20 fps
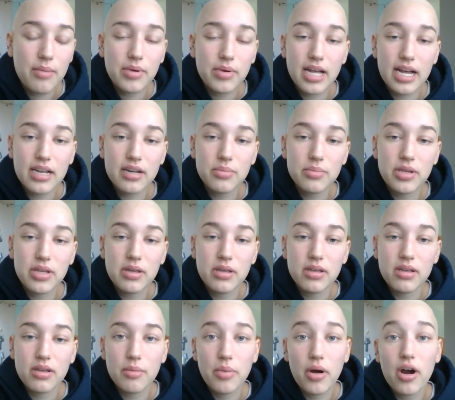glad to
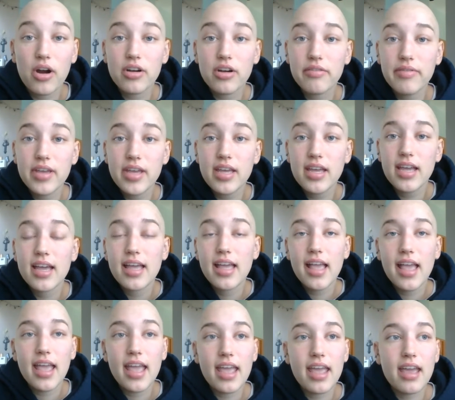be a part of it,
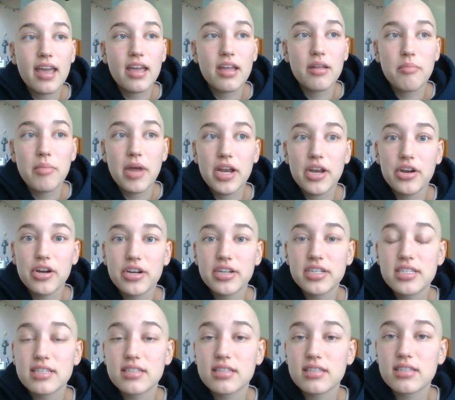and my
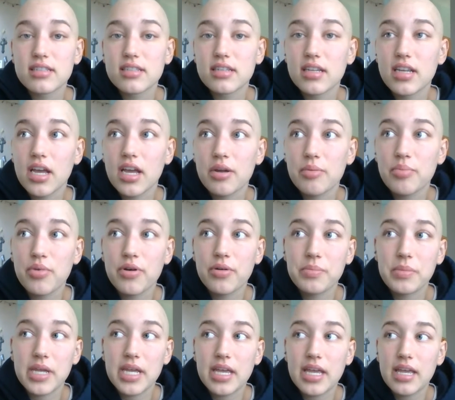nurse is gonna
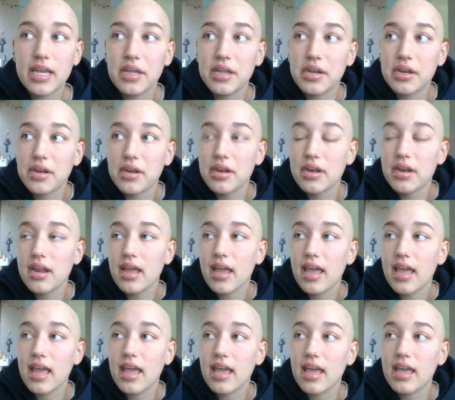put me in
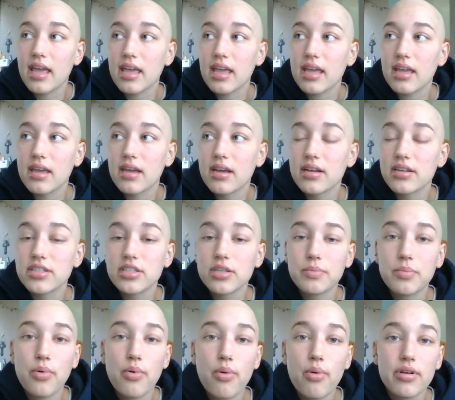a
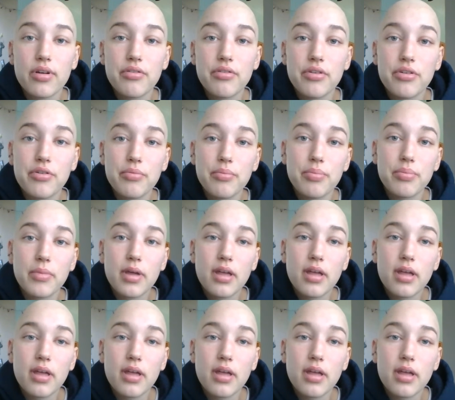support group,